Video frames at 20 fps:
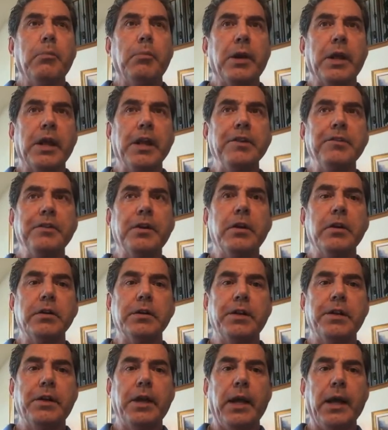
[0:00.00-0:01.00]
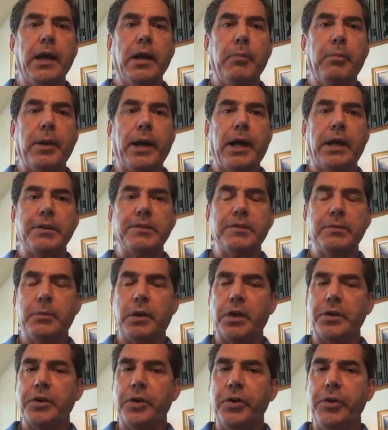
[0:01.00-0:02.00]
But let's talk today about some
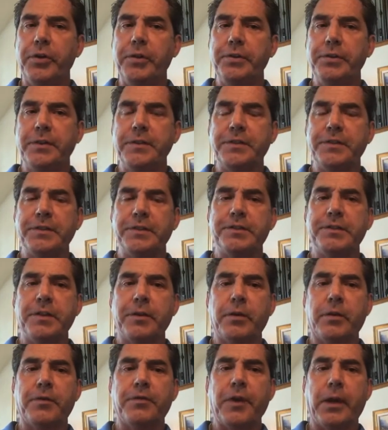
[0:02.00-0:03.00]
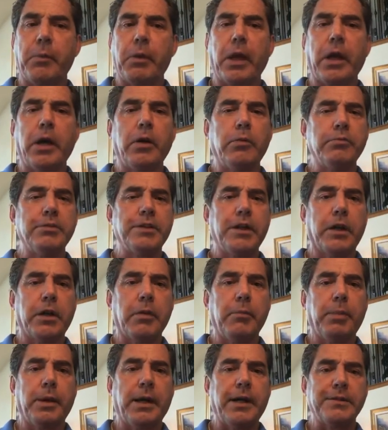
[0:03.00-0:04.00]
alternatives to single-family homes that
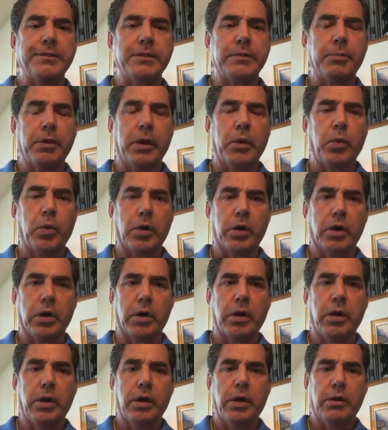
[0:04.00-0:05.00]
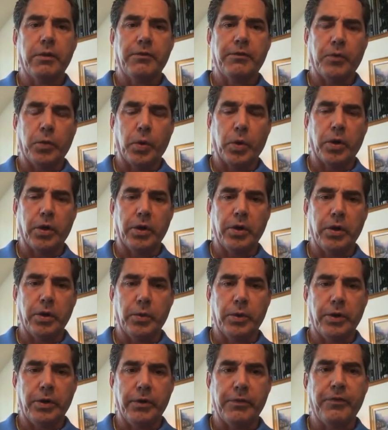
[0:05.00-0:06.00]
could possibly work for
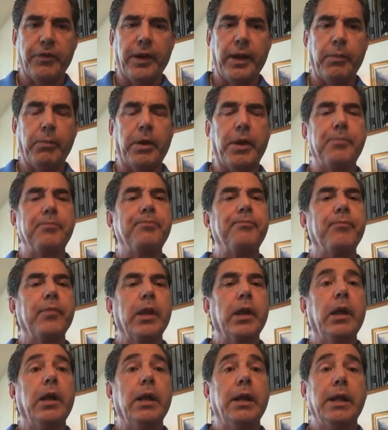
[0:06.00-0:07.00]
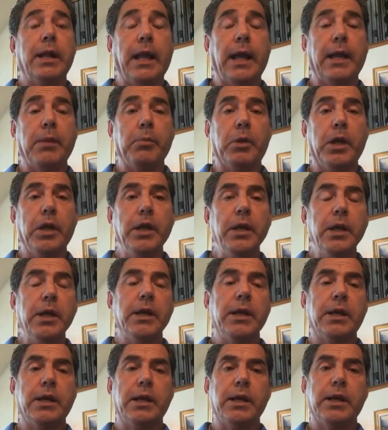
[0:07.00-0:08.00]
you and your family,
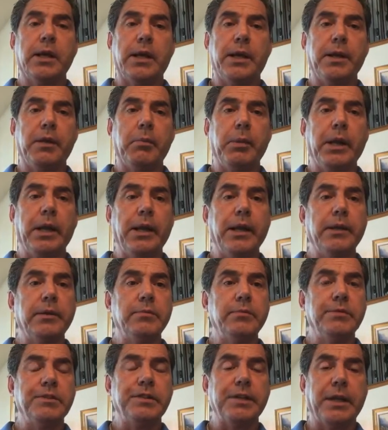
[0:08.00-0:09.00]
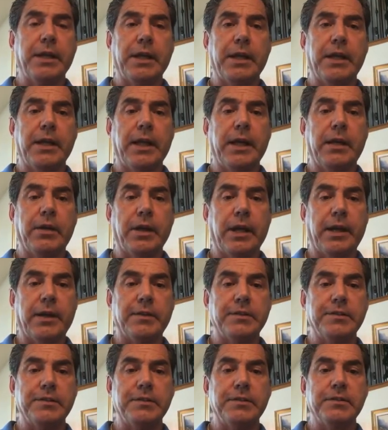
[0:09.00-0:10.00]
namely condominiums and
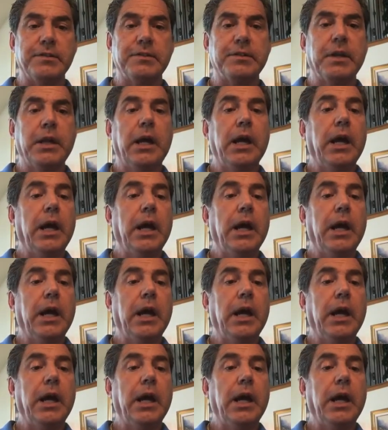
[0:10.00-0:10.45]
townhouses.